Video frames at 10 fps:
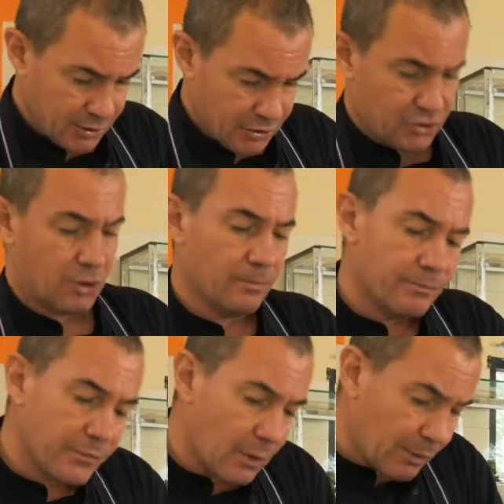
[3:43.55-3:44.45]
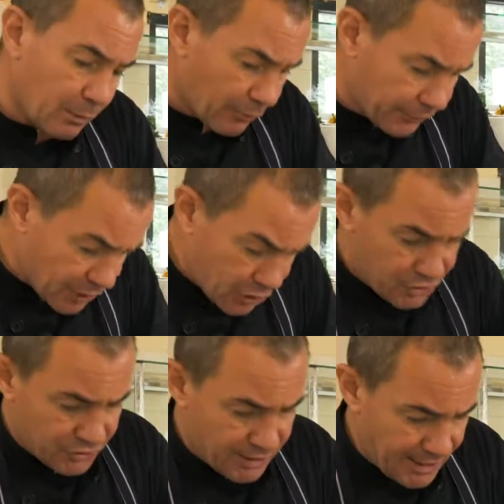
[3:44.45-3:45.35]
So we want
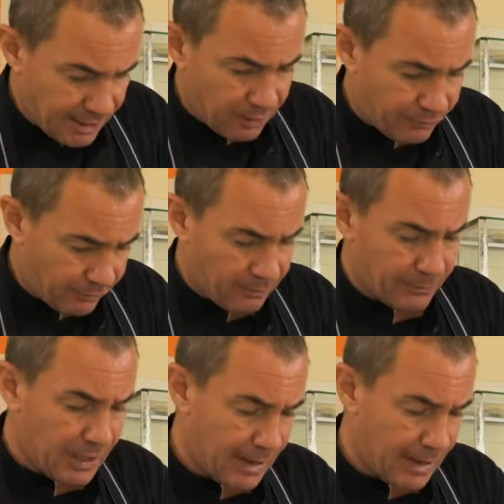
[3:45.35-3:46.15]
just the yellow from the